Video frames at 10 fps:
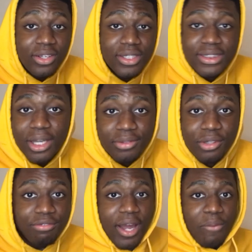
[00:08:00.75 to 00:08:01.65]
yourself
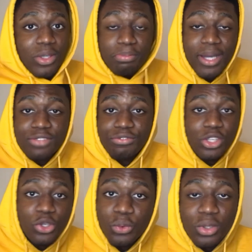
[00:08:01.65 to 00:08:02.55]
to find what's best for
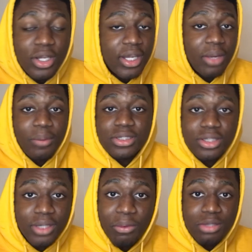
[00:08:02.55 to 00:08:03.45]
you and what's
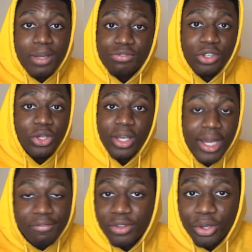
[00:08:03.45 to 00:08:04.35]
and what's best for your
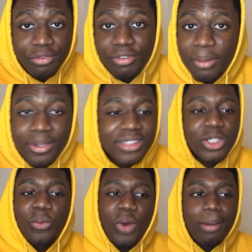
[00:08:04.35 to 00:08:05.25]
life and your family instead
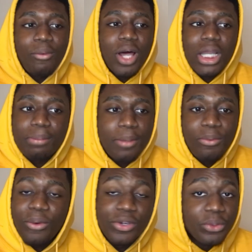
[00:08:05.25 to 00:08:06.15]
of worrying about what other
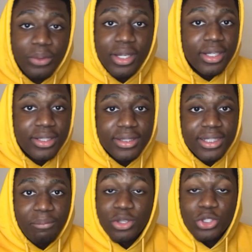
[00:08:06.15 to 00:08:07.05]
people are doing
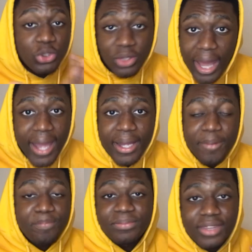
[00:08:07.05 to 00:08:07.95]
and when you do that
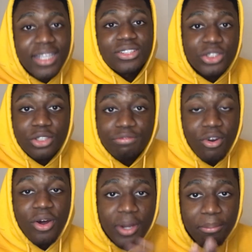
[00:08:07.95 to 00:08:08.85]
things usually
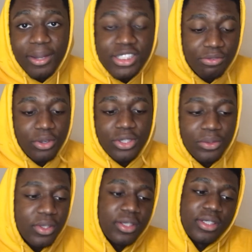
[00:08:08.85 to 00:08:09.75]
fall in place for you
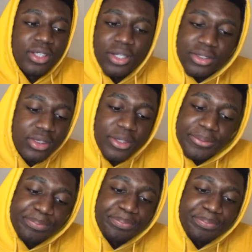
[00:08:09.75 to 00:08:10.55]
you know so